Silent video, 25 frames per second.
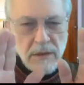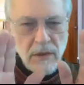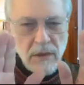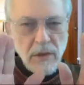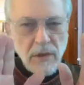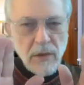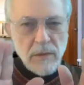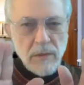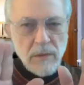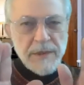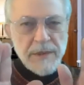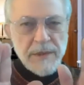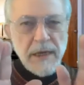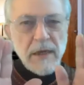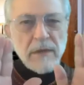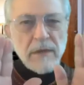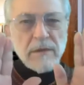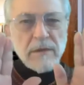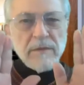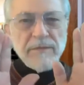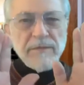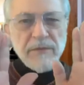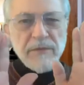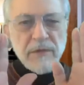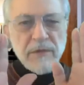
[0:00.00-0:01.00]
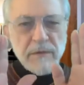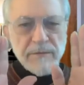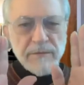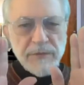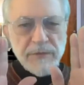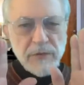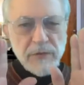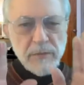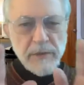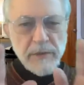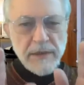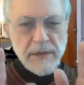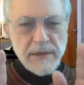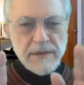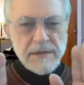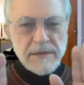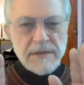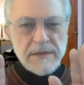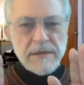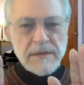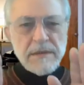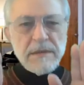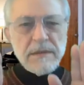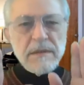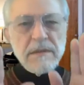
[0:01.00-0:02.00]
calm down for a few
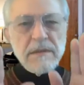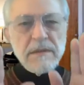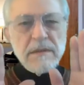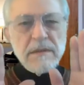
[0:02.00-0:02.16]
minutes.